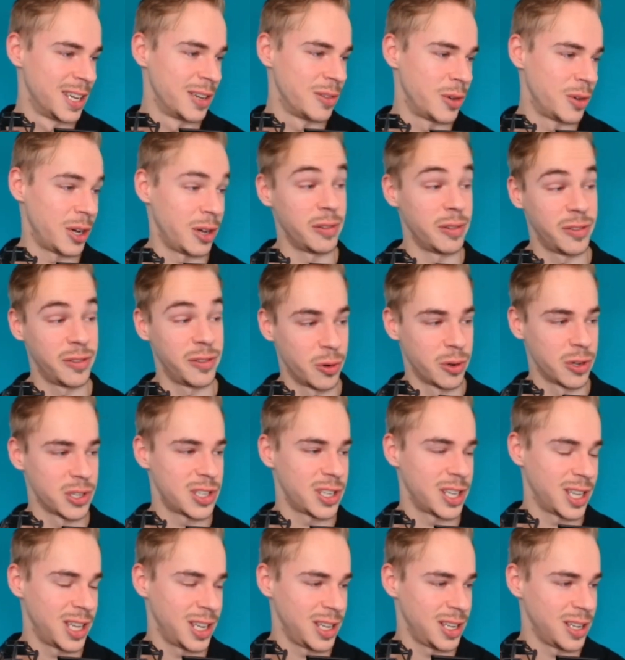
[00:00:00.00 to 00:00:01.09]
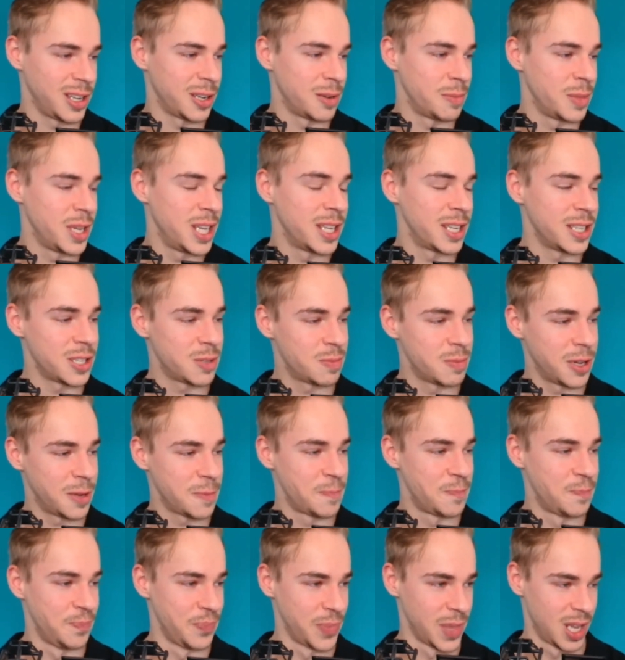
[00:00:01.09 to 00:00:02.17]
Well, of course, I get a lot of meetings,
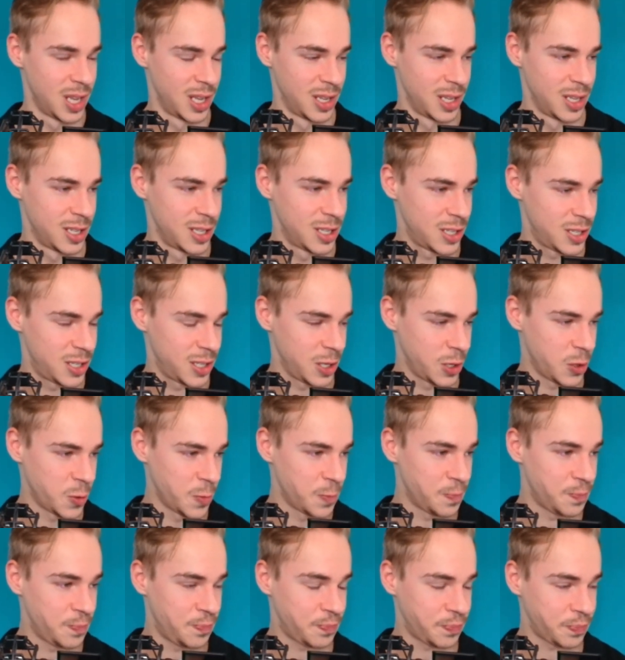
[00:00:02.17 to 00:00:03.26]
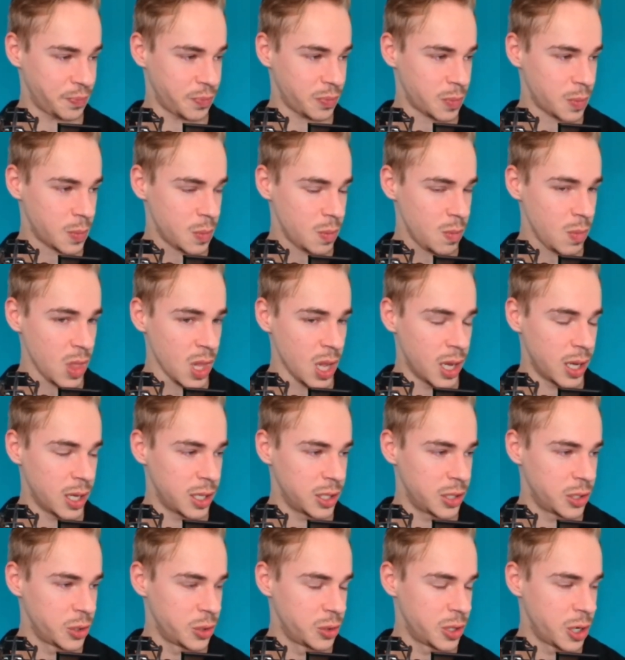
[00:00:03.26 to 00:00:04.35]
but still, I
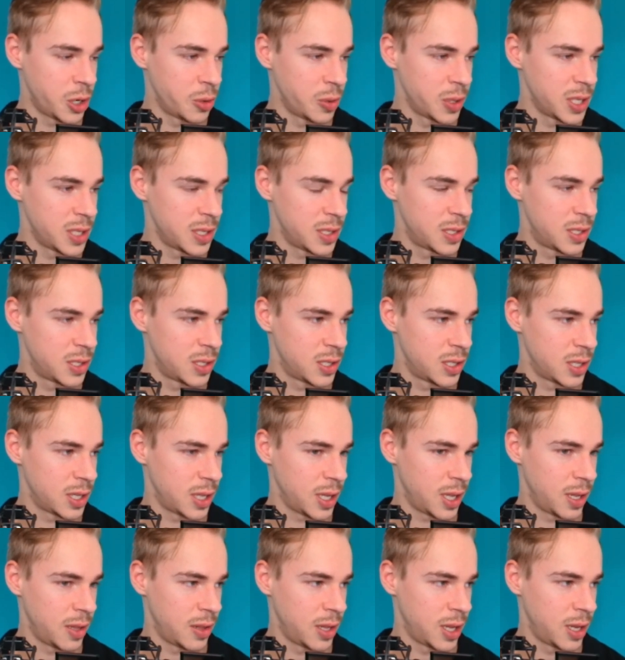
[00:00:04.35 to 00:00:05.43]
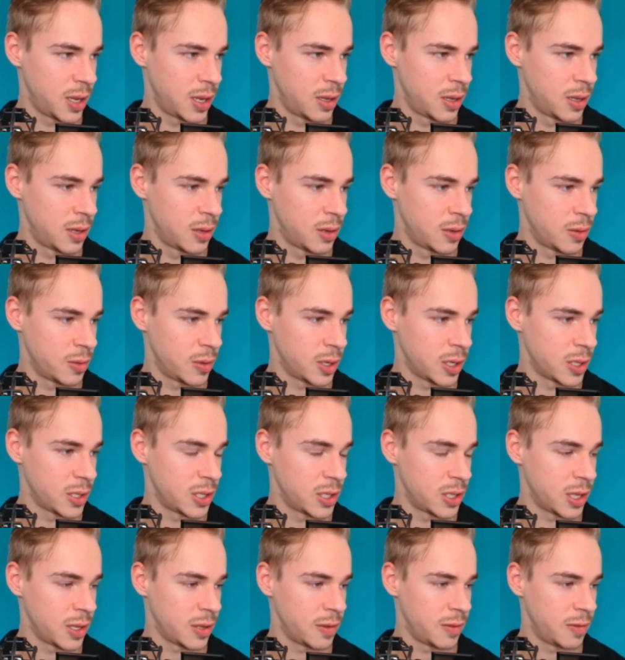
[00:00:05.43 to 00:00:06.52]
do know it. And then, well, it's
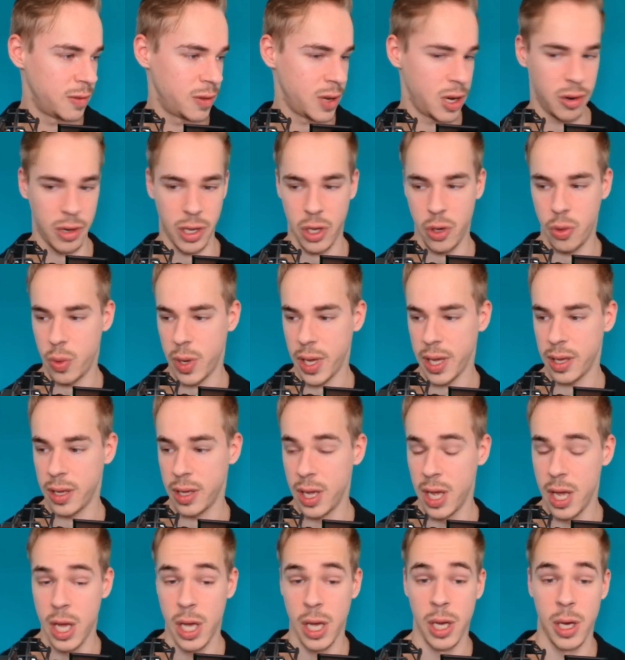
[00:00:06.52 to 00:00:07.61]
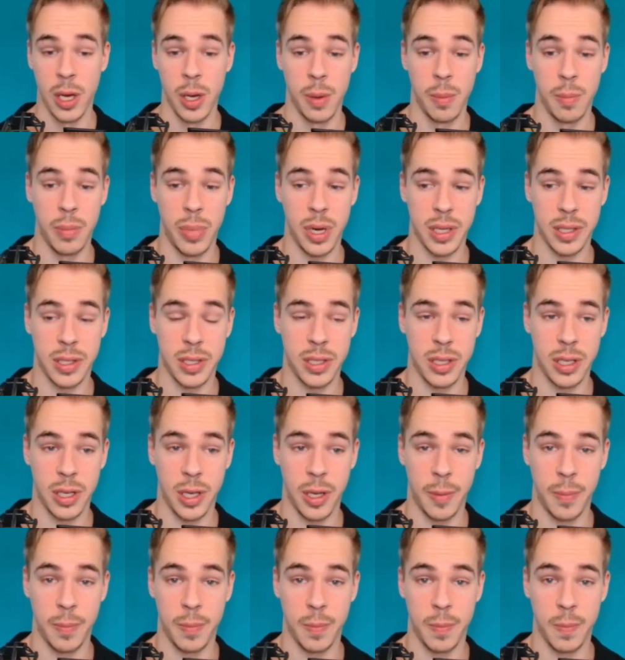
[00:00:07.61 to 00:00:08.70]
not very quick. But
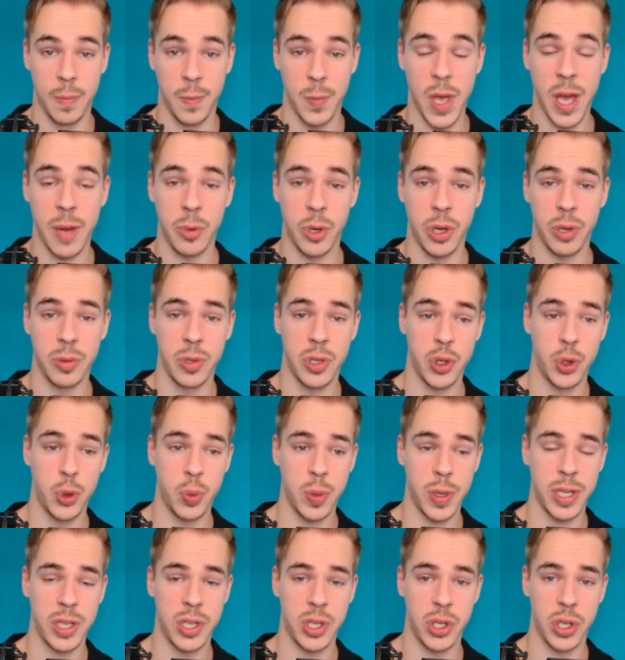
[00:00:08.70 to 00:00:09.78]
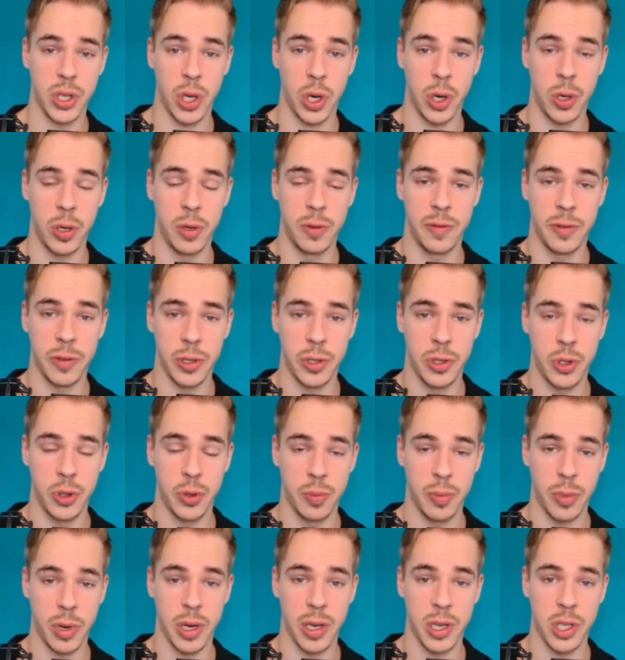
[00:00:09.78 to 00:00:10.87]
yeah, I'm going to switch over to
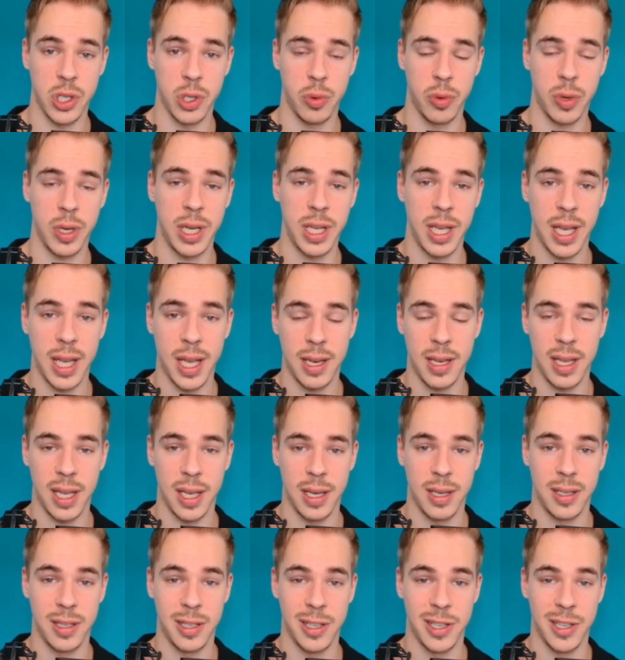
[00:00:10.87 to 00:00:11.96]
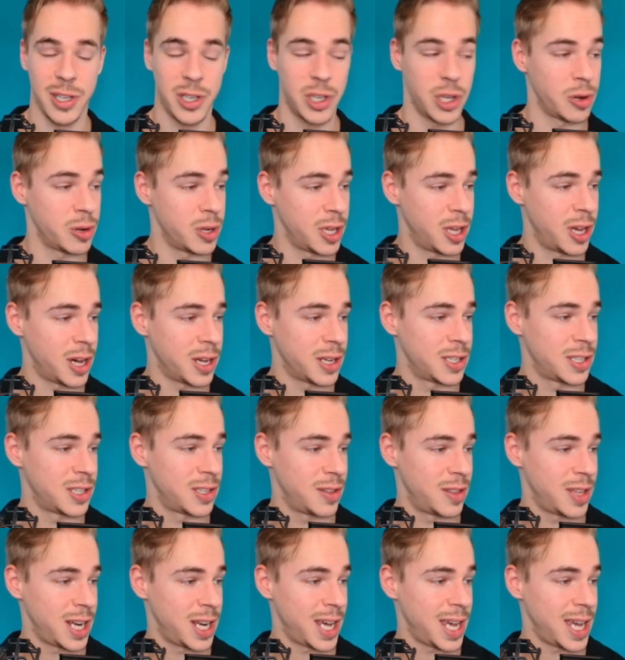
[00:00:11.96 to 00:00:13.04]
my screen again and show you guys
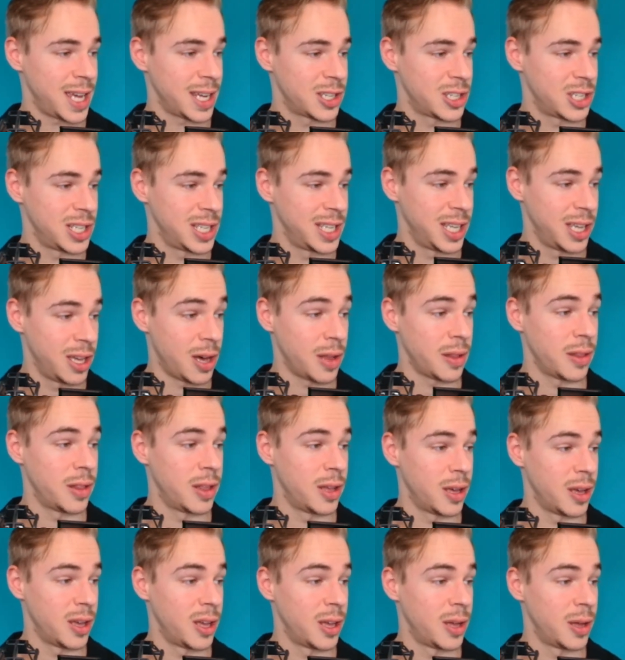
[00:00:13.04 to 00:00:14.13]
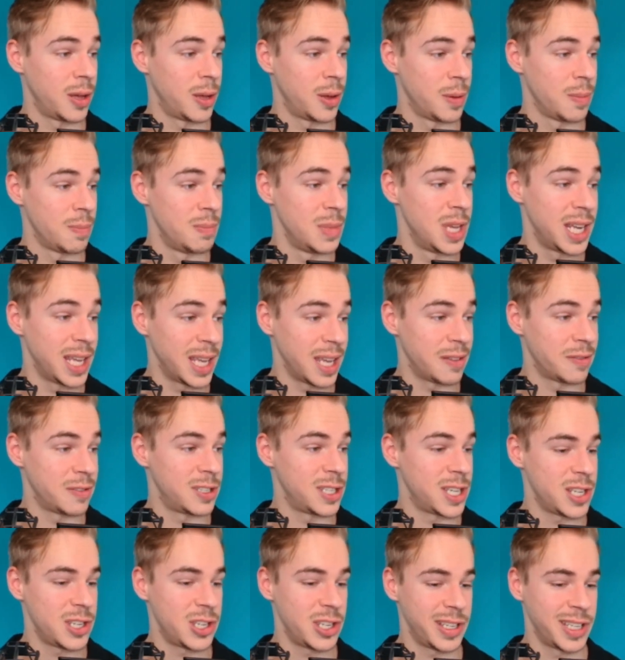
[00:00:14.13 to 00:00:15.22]
that I actually got the meeting
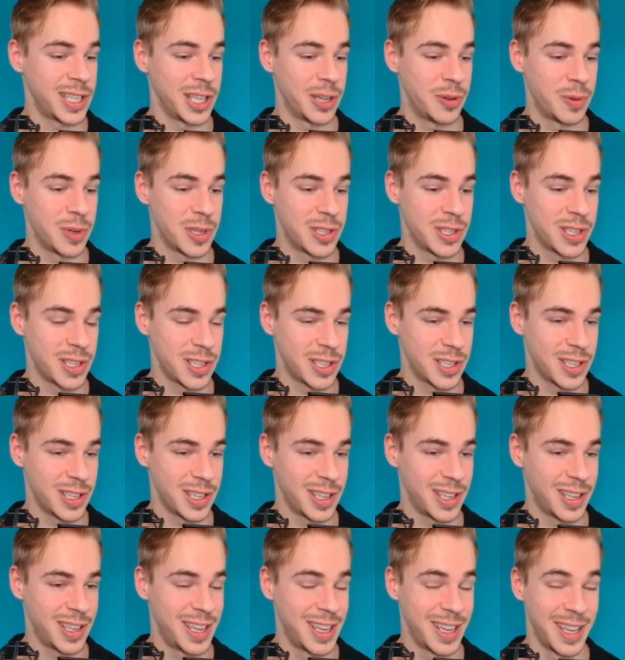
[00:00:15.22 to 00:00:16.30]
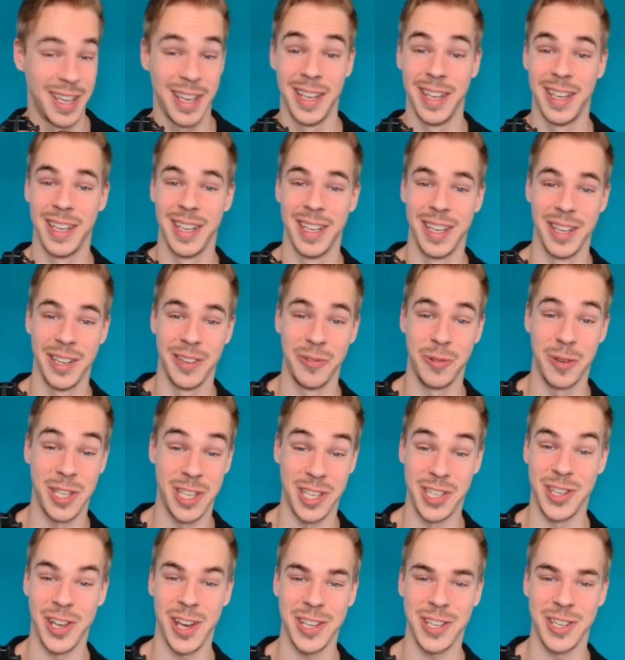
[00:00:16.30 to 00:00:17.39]
invitation link, which is
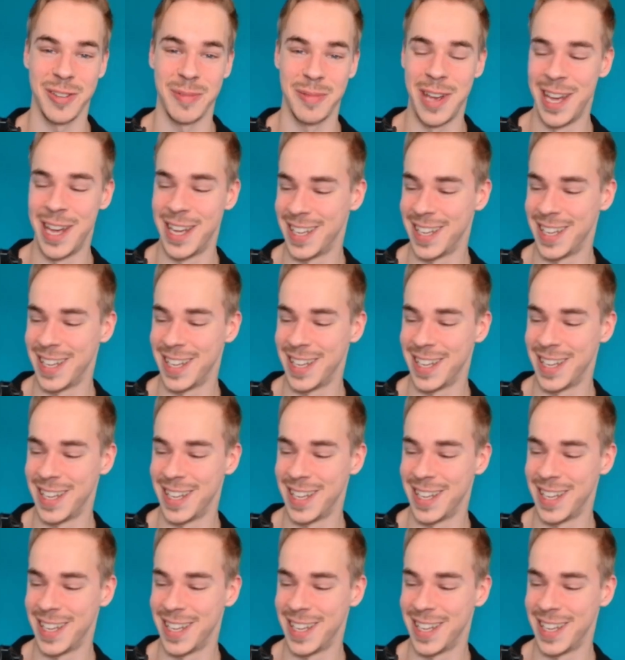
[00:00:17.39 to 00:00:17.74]
awesome.